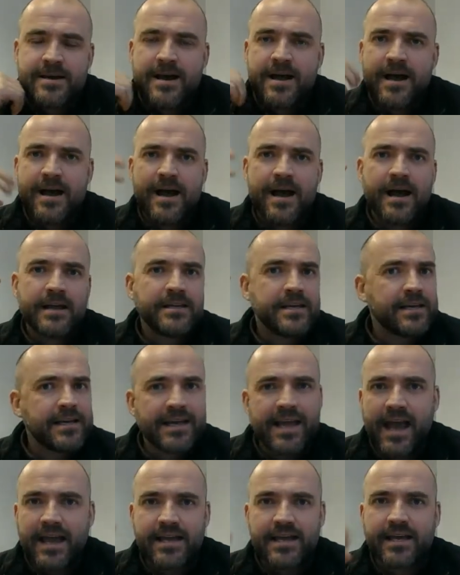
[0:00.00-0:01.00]
You can
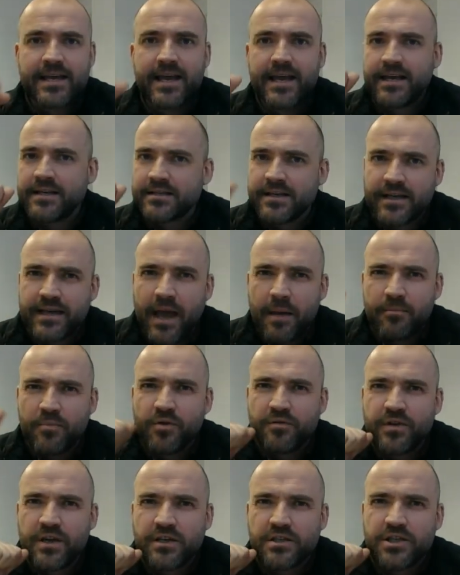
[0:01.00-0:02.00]
get your keys and get
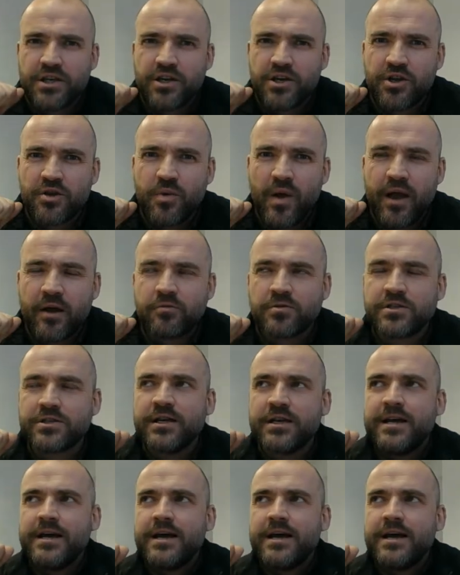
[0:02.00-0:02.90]
moved into your new house.